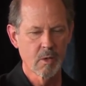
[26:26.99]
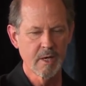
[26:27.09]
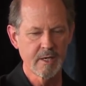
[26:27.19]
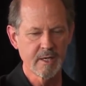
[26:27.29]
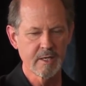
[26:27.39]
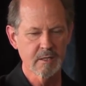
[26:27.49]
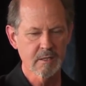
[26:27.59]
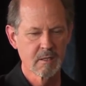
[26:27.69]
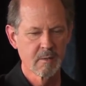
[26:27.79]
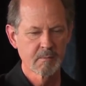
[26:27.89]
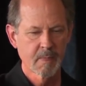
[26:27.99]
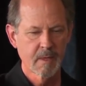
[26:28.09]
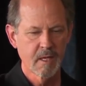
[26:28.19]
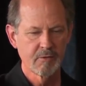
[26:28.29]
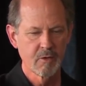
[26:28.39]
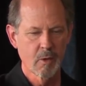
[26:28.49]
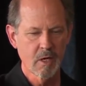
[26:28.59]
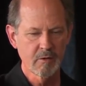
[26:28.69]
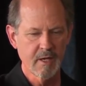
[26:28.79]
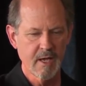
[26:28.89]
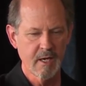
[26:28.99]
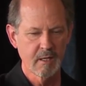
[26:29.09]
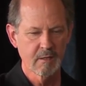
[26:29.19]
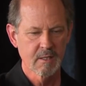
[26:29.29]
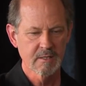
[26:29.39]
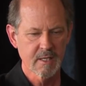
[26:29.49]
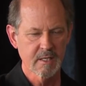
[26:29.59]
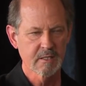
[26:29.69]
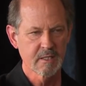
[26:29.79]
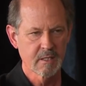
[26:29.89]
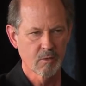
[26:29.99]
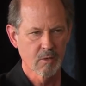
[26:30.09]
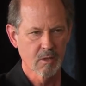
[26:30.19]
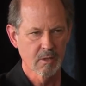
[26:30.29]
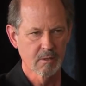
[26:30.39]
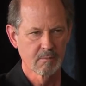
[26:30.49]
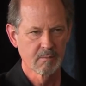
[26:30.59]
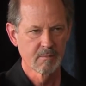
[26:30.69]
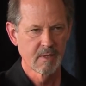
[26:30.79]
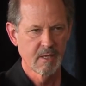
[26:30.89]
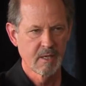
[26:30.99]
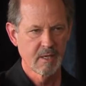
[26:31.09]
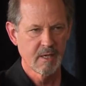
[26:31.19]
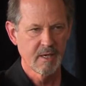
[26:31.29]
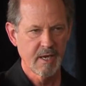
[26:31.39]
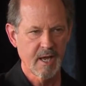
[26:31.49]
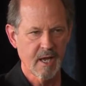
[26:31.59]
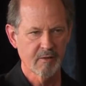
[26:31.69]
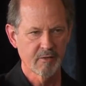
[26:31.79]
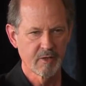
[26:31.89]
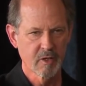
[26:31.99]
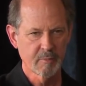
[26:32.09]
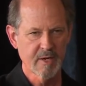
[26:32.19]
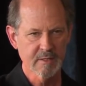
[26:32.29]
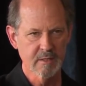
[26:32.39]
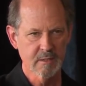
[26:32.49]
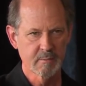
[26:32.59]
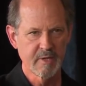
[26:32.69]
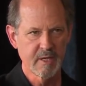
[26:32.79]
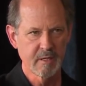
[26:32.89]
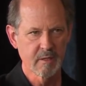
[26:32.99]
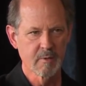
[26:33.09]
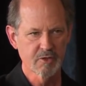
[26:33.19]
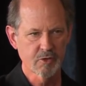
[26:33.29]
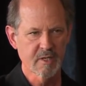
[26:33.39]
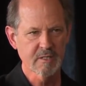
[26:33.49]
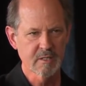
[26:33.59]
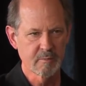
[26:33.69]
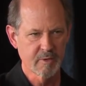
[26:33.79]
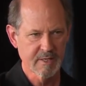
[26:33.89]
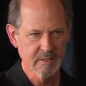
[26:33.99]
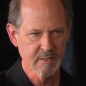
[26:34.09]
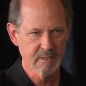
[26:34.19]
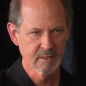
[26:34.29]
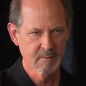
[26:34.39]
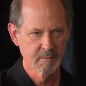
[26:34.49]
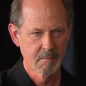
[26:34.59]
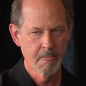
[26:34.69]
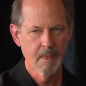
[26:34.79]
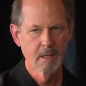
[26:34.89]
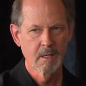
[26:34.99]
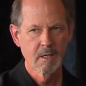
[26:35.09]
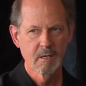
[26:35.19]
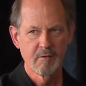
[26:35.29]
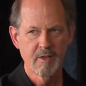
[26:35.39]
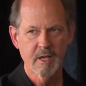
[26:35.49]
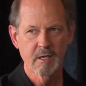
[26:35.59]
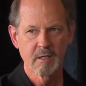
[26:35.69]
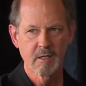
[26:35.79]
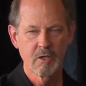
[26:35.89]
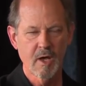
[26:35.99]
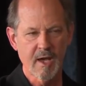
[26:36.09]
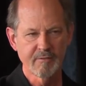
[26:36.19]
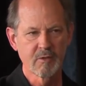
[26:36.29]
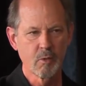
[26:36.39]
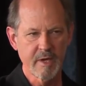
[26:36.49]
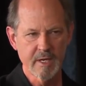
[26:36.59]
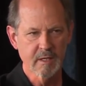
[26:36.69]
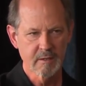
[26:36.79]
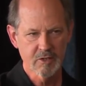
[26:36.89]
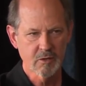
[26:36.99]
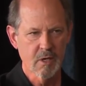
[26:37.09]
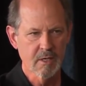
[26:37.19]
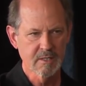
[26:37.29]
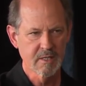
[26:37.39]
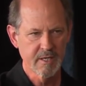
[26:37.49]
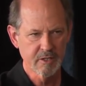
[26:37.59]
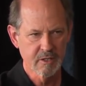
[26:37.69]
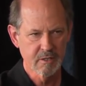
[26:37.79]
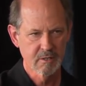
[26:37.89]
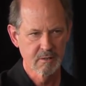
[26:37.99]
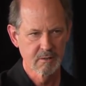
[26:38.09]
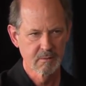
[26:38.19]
One is, if you want to gain ascendancy in a world and have your presence be the most trusted presence, then you have to weaken the strongest nations.